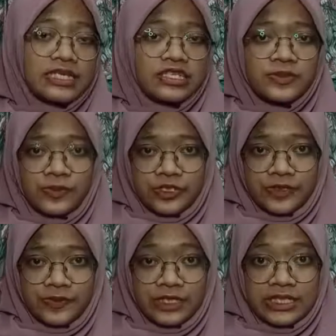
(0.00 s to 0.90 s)
This
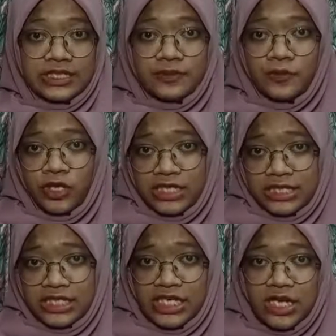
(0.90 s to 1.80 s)
principle is a
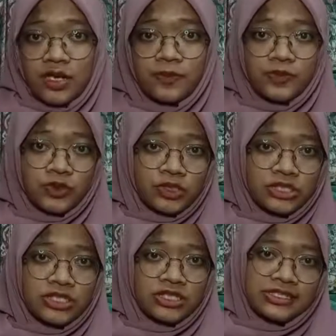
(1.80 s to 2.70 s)
policy approach
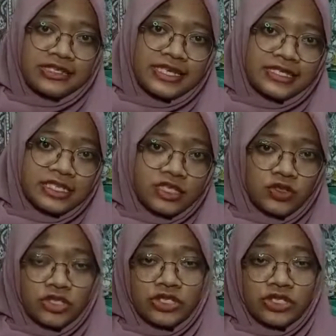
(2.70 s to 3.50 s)
related to